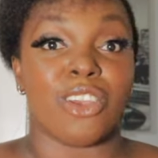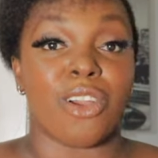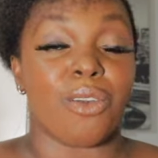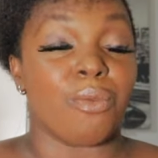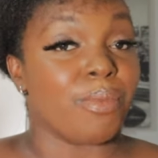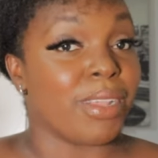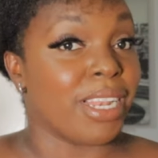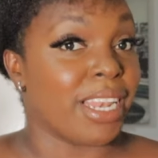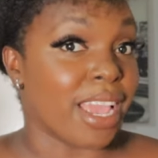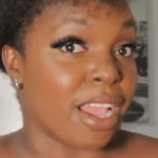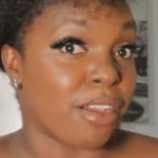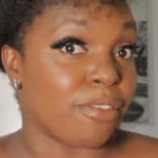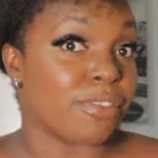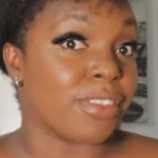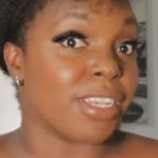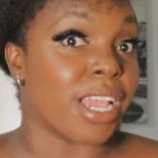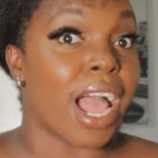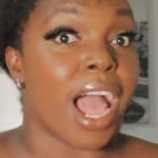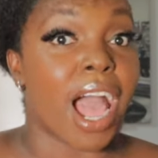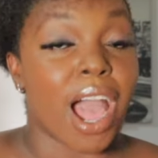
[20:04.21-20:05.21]
Don't be
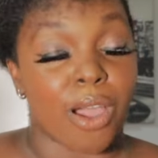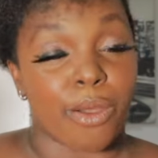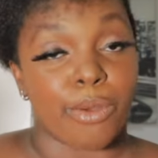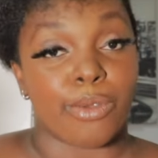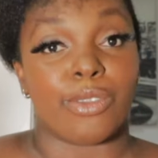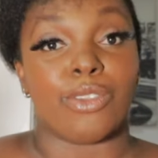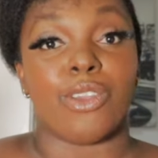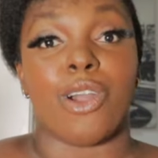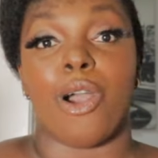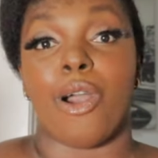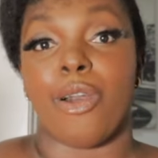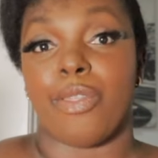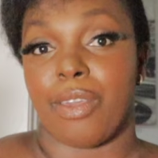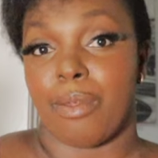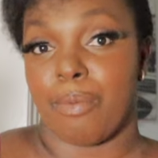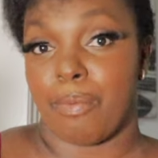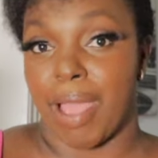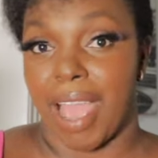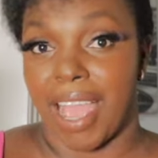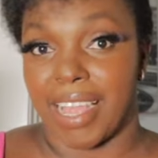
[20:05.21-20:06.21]
left out on
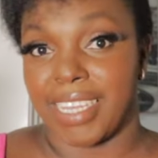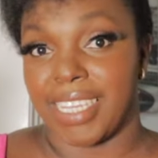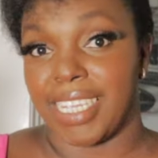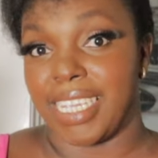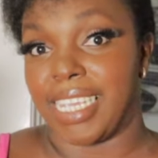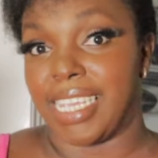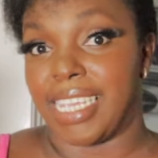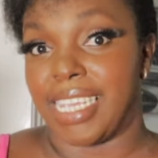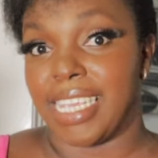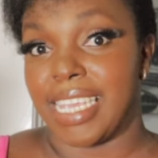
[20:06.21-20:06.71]
the party.